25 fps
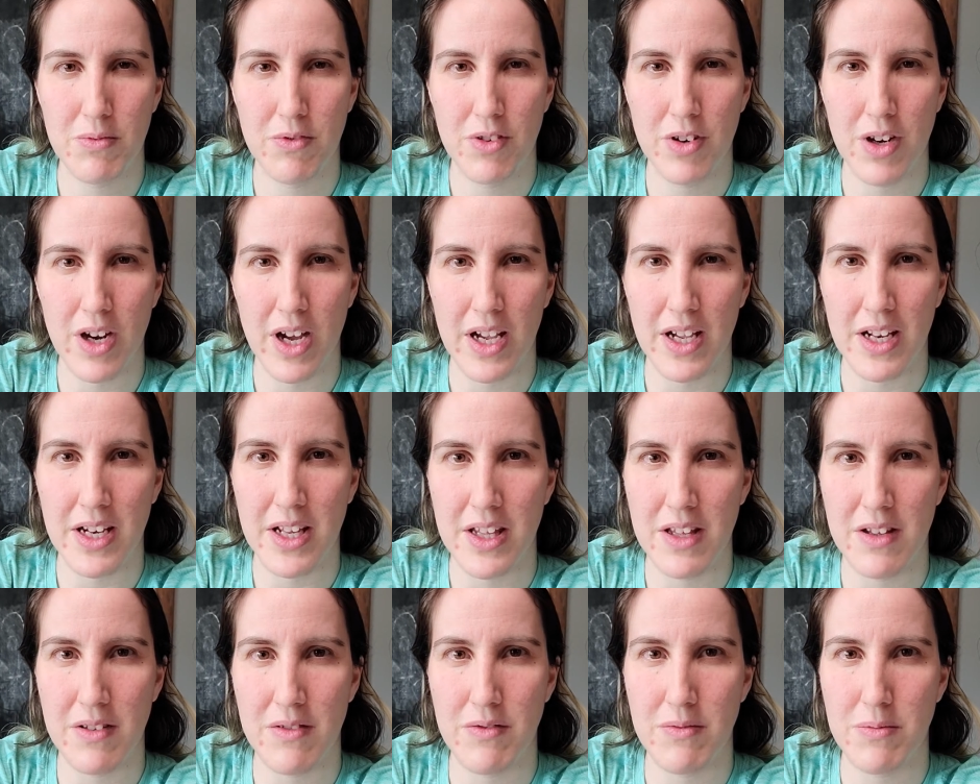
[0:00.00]

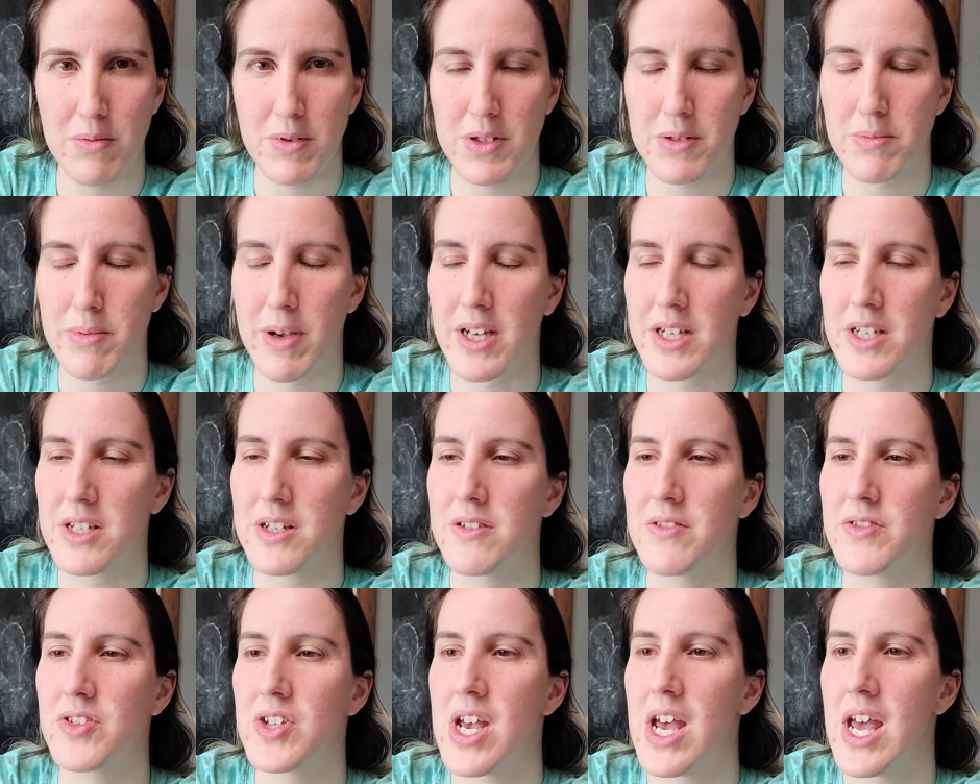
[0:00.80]
variety of
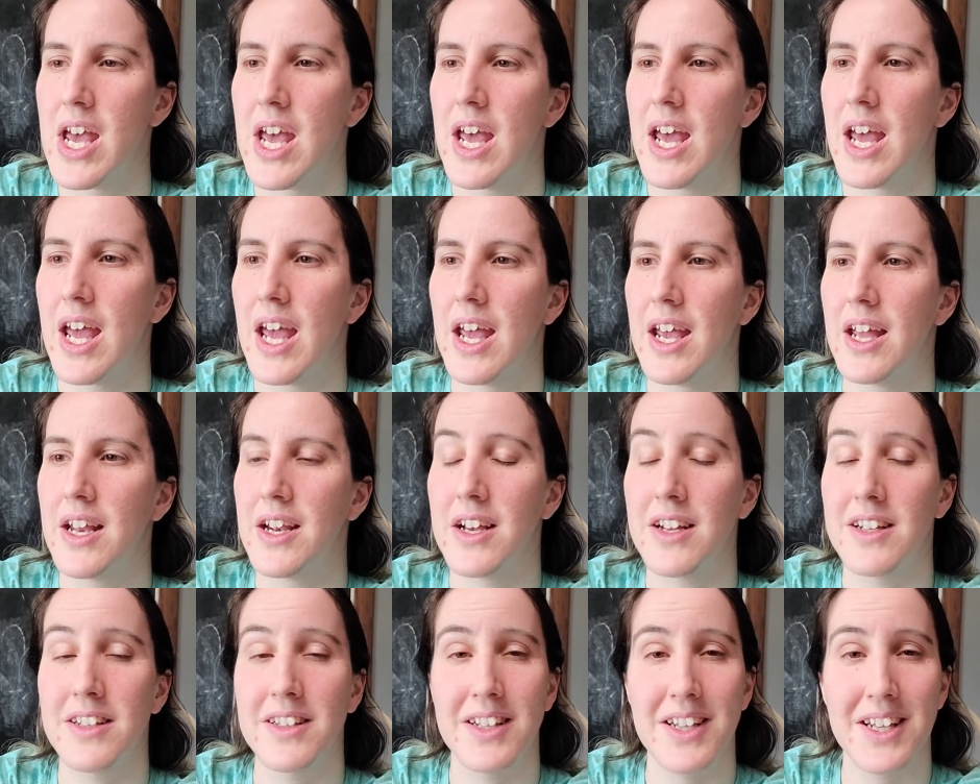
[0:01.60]
perspectives. And
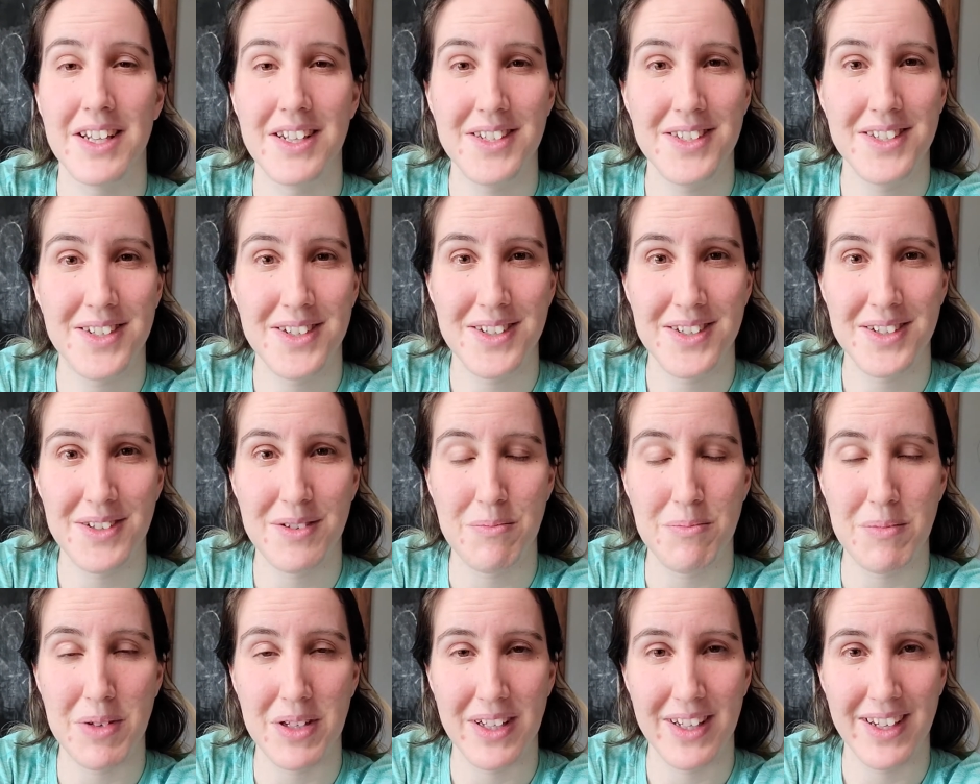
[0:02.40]
unlike
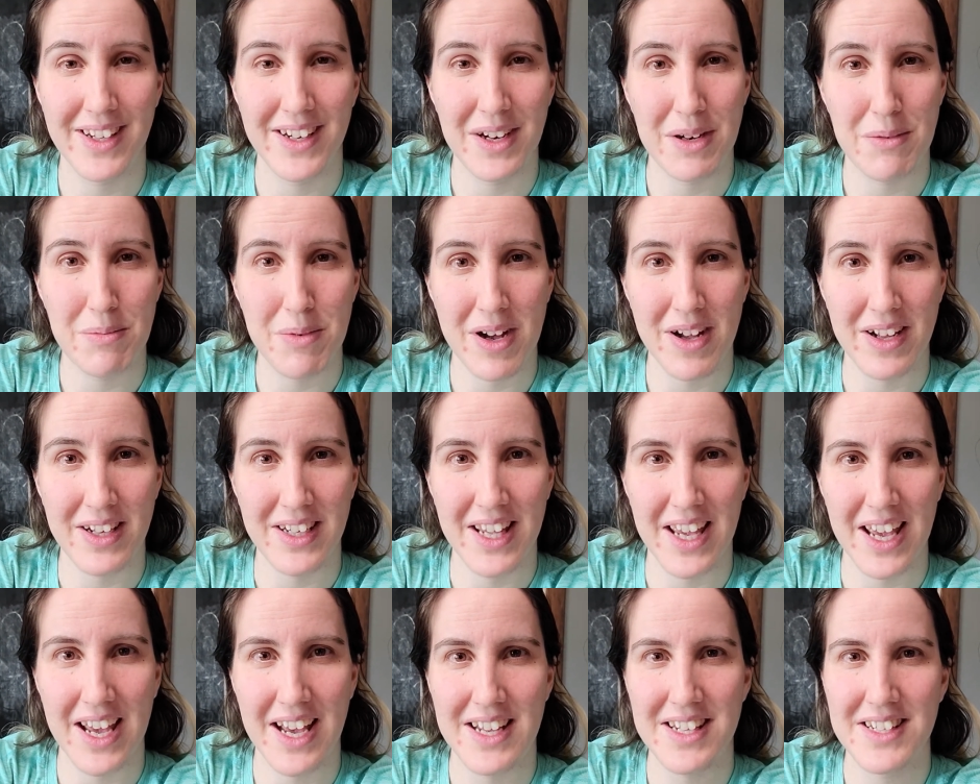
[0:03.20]
certain millionaire
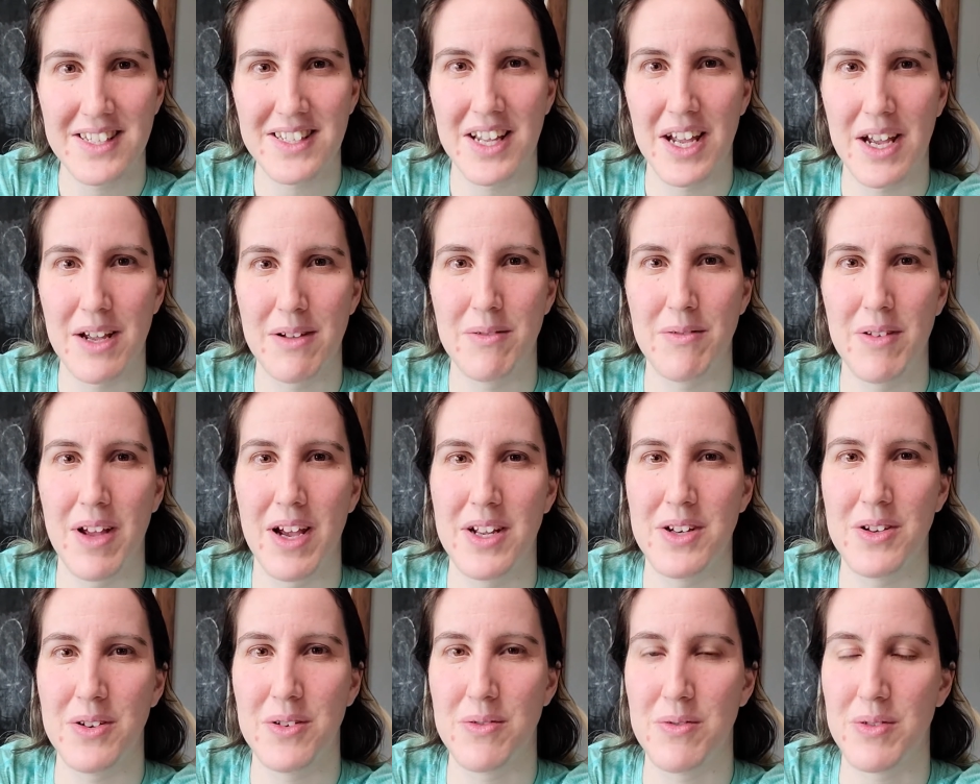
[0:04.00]
podcasts,
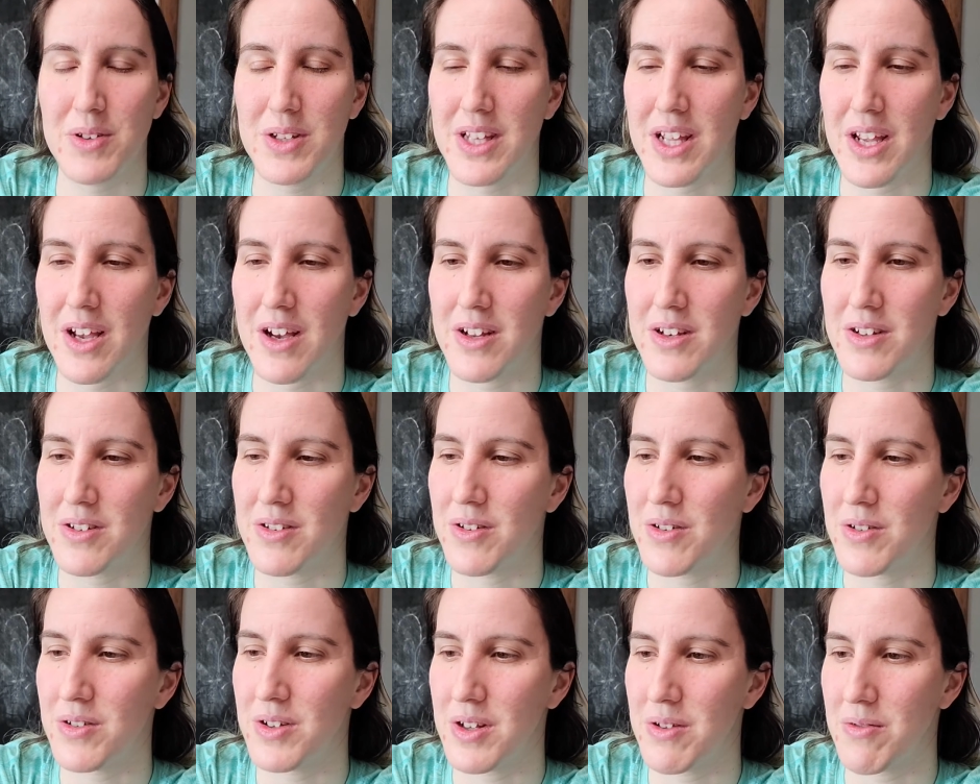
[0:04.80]
I don't really
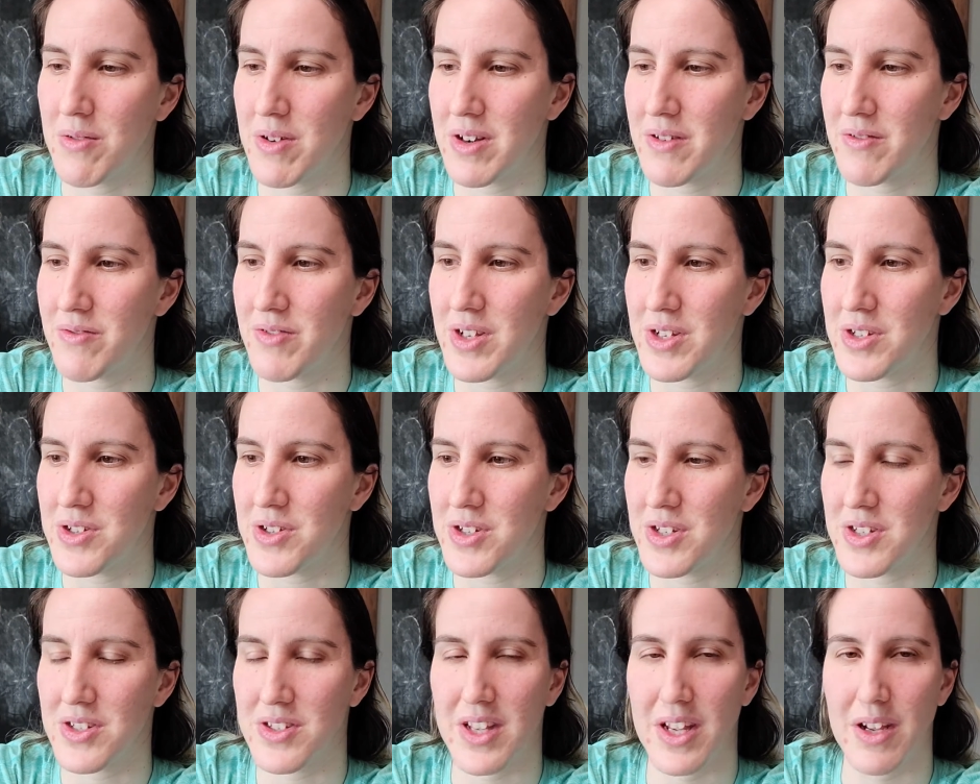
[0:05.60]
only want to feature
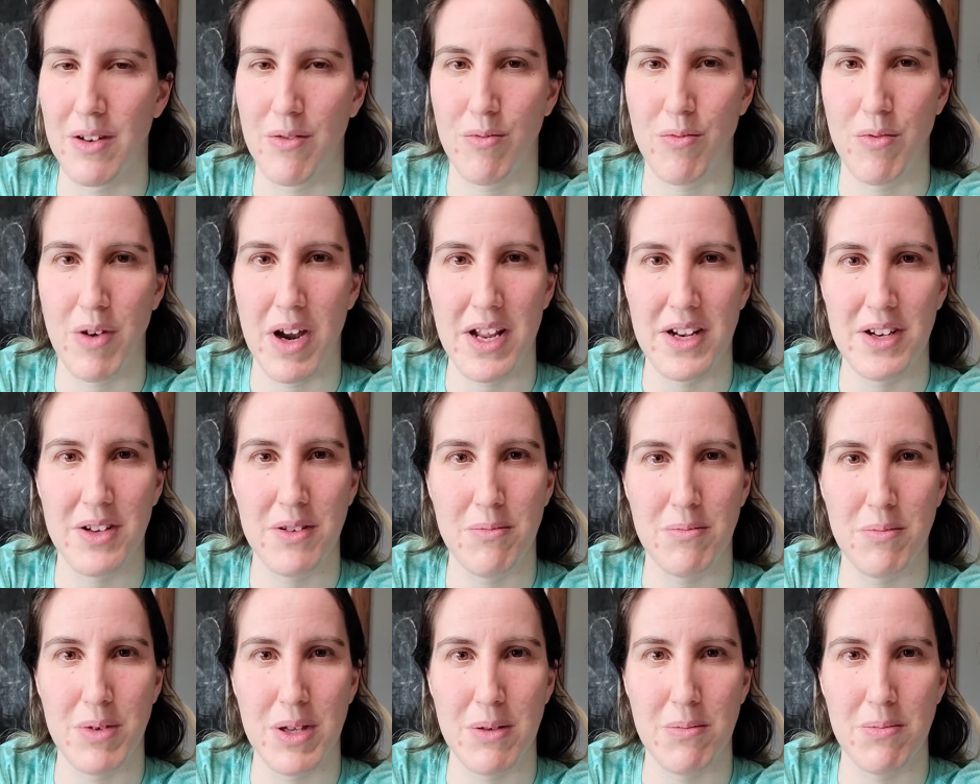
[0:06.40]
just like
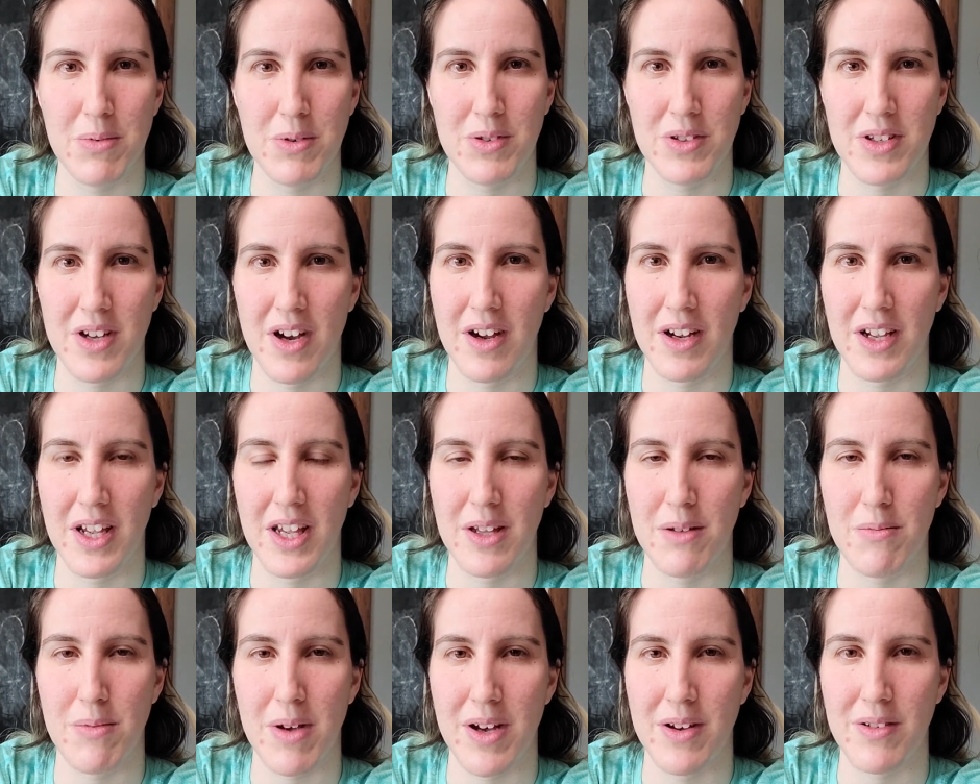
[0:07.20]
random people
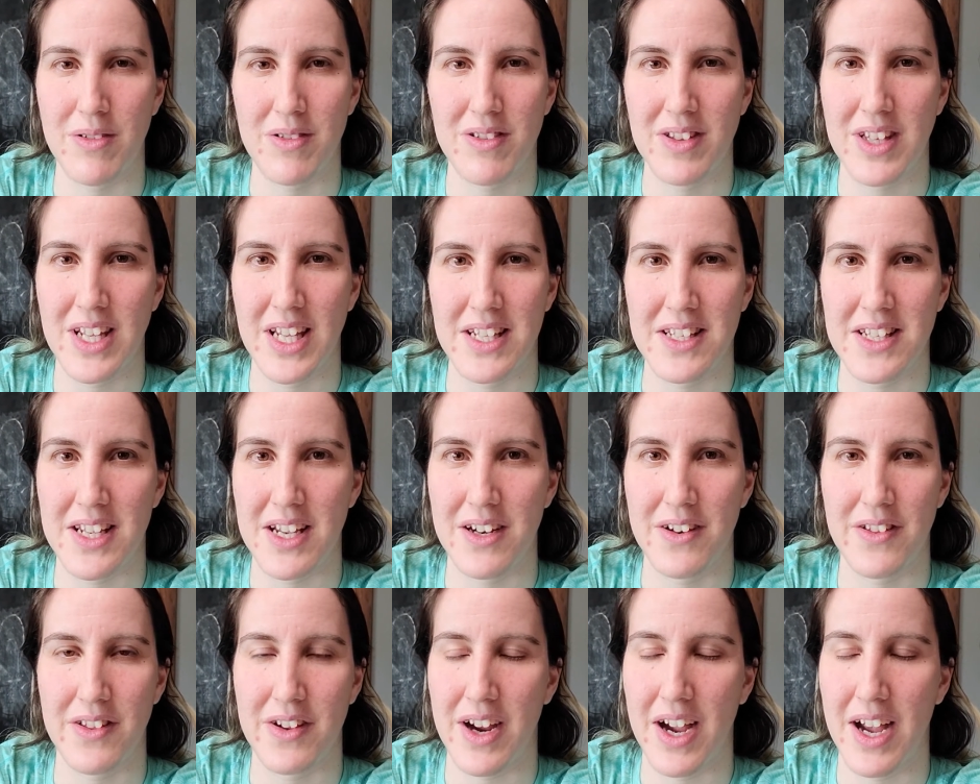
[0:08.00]
talking about things
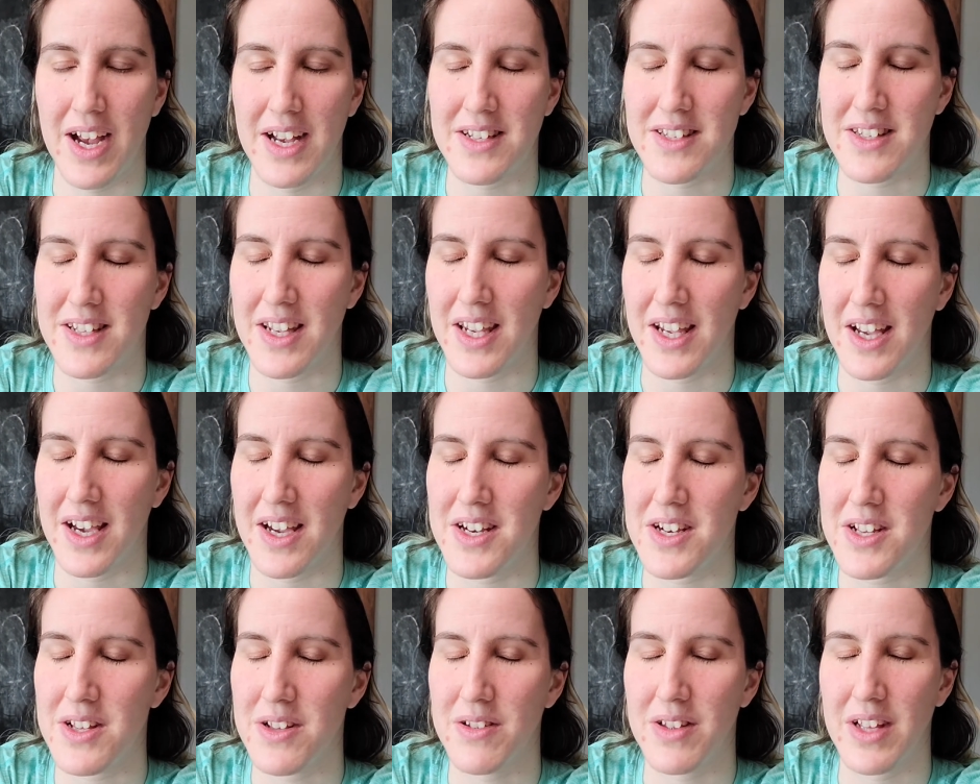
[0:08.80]
out of their ass like
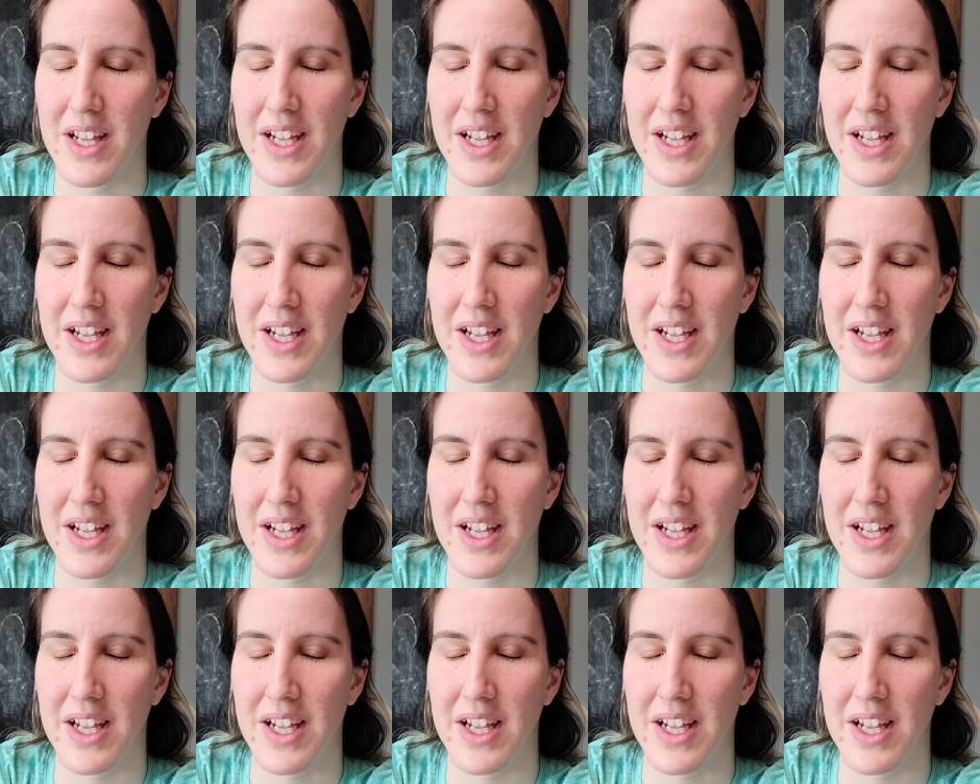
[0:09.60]
I do.